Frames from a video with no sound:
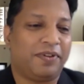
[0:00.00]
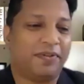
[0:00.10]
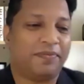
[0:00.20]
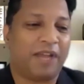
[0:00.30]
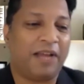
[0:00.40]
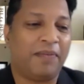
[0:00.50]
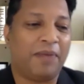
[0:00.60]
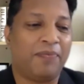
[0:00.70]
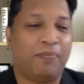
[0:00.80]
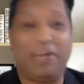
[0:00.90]

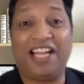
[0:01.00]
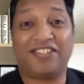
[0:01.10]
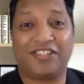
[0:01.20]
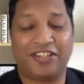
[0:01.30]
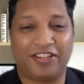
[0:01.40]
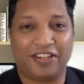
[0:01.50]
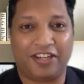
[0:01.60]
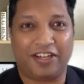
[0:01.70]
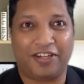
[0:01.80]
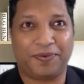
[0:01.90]
I'm blessed
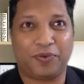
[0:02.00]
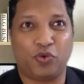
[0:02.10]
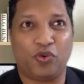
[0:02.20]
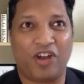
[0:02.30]
to